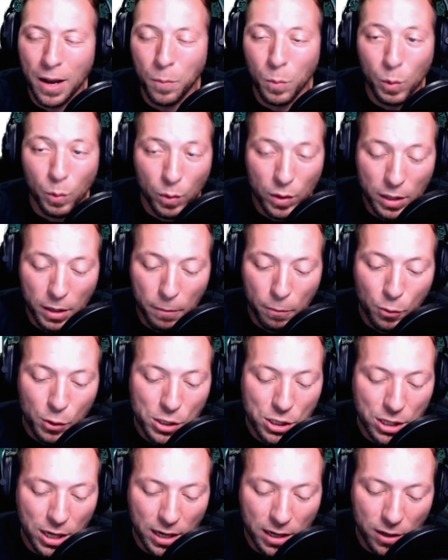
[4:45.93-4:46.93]
We really
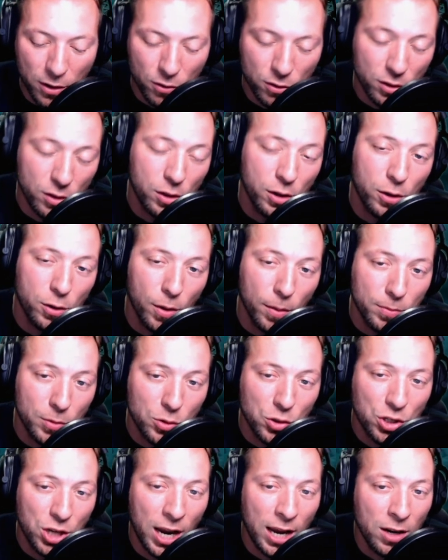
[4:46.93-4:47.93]
appreciate it here at the
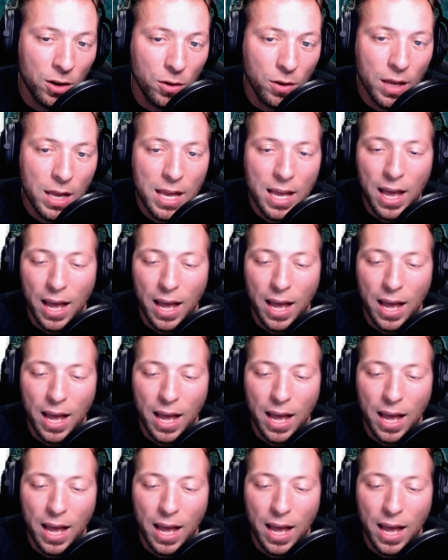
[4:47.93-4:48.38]
ClearCryptos channel.